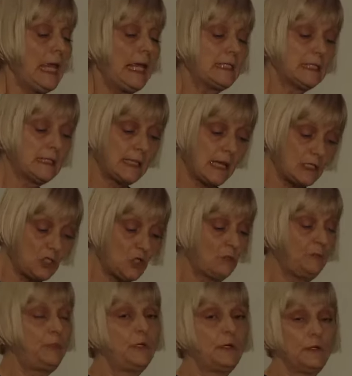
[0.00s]
essential
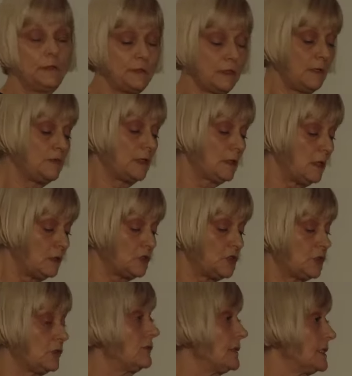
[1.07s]
part of the
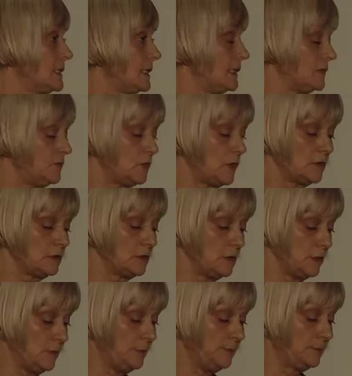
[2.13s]
culture of the city of Waterloo,